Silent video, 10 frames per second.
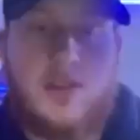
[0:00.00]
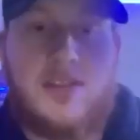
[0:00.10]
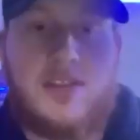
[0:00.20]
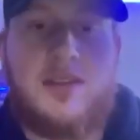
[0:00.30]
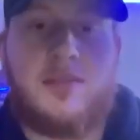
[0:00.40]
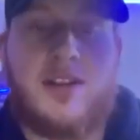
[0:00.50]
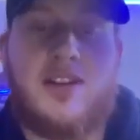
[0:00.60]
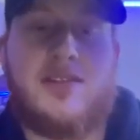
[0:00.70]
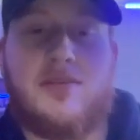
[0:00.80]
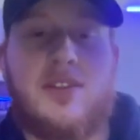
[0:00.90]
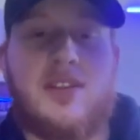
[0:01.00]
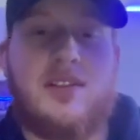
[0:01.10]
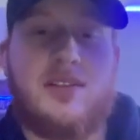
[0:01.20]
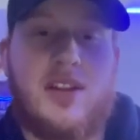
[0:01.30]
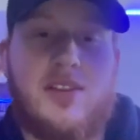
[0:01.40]
the same lines of what
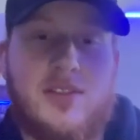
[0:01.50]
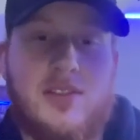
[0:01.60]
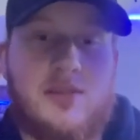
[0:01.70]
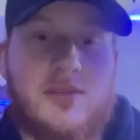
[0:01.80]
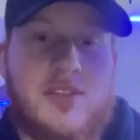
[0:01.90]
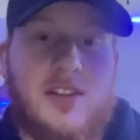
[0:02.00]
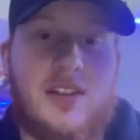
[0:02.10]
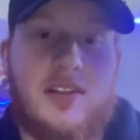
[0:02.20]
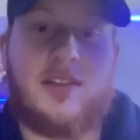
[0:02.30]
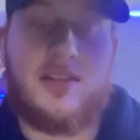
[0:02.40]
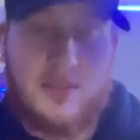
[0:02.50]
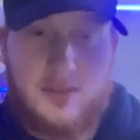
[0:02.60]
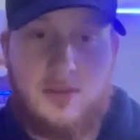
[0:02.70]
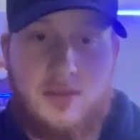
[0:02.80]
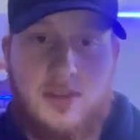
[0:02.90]
Angelina was saying,
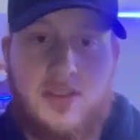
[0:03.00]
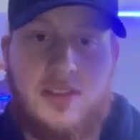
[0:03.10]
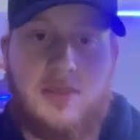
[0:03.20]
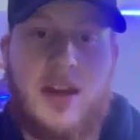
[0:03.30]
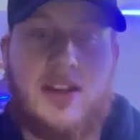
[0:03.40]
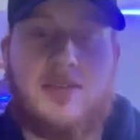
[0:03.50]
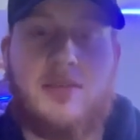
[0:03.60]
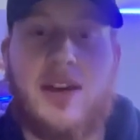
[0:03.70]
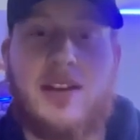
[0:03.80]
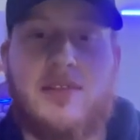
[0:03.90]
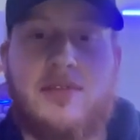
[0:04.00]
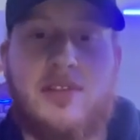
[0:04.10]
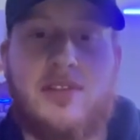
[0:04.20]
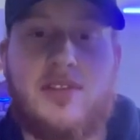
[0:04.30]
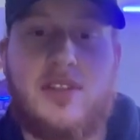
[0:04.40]
just imagine
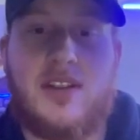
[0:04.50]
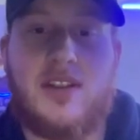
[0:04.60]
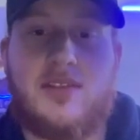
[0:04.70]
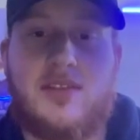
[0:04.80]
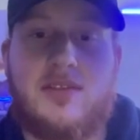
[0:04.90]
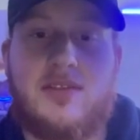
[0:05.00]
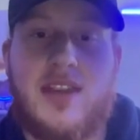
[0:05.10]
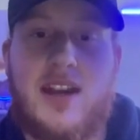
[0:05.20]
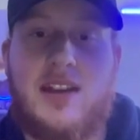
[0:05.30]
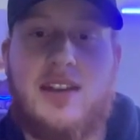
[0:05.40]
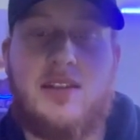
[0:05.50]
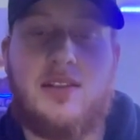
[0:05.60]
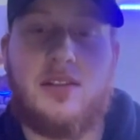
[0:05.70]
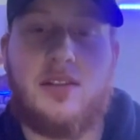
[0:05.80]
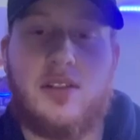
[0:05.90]
basophils as tiny
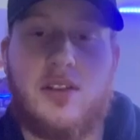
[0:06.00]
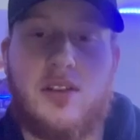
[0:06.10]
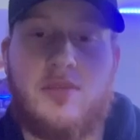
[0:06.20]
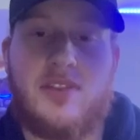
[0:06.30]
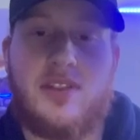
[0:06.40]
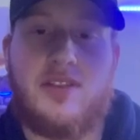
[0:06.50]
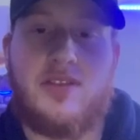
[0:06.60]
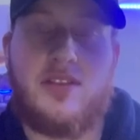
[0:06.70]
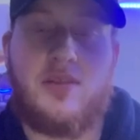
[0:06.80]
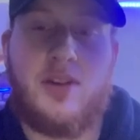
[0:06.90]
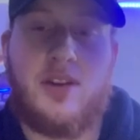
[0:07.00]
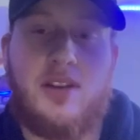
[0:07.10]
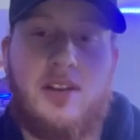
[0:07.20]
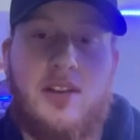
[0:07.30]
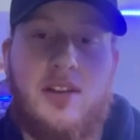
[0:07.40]
little alarm cells in your
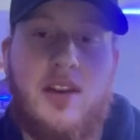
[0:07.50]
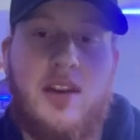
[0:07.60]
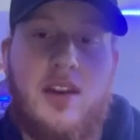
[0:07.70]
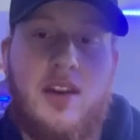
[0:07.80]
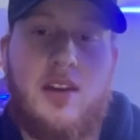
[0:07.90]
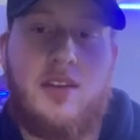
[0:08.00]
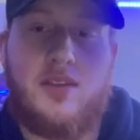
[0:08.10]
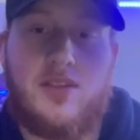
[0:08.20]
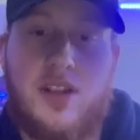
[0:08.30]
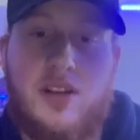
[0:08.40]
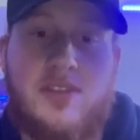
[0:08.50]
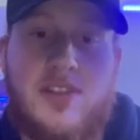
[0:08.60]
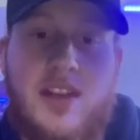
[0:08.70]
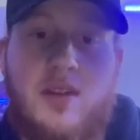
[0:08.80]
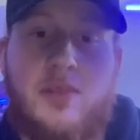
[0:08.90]
body. Their job is
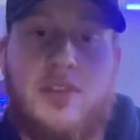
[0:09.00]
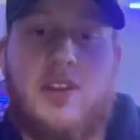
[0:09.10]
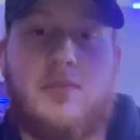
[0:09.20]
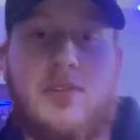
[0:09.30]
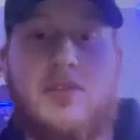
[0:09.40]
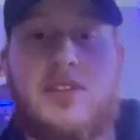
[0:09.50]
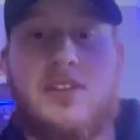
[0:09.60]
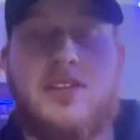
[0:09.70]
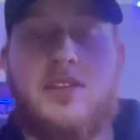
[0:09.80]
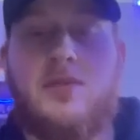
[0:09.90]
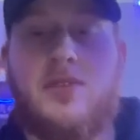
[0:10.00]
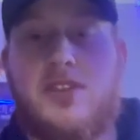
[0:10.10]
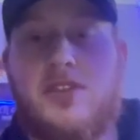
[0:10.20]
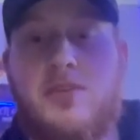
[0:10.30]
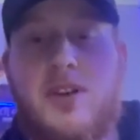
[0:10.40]
to help with the immune system, which
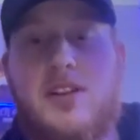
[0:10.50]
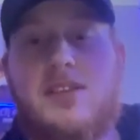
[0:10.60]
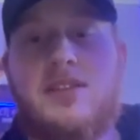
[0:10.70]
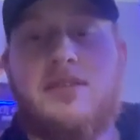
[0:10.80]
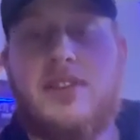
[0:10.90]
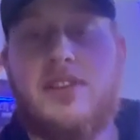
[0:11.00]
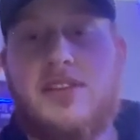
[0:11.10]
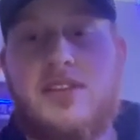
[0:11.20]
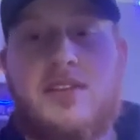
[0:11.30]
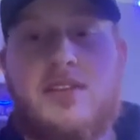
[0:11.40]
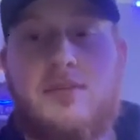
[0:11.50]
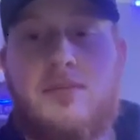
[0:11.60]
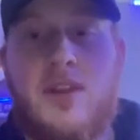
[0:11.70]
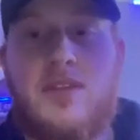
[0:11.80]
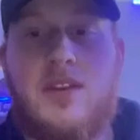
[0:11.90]
is your body's defense
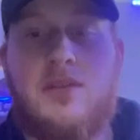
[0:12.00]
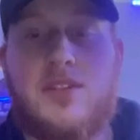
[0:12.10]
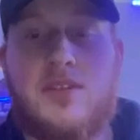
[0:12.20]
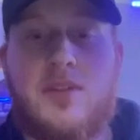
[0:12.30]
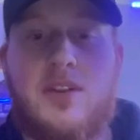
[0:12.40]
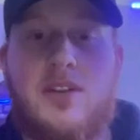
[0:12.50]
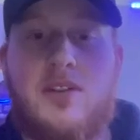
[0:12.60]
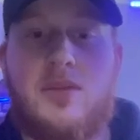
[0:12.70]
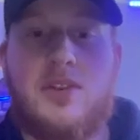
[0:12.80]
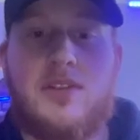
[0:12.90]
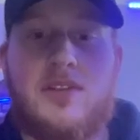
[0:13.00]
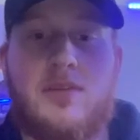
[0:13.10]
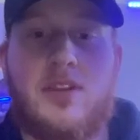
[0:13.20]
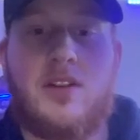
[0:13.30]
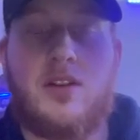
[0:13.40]
system, and they respond when
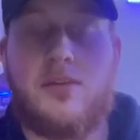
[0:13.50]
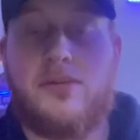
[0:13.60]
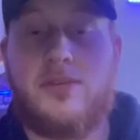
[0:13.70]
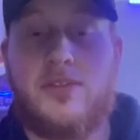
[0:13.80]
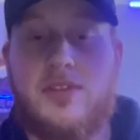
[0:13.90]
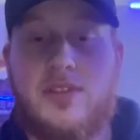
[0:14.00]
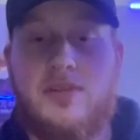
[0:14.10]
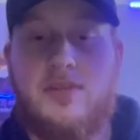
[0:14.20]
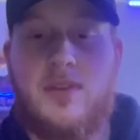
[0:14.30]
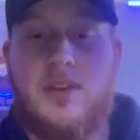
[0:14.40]
something harmful shows up,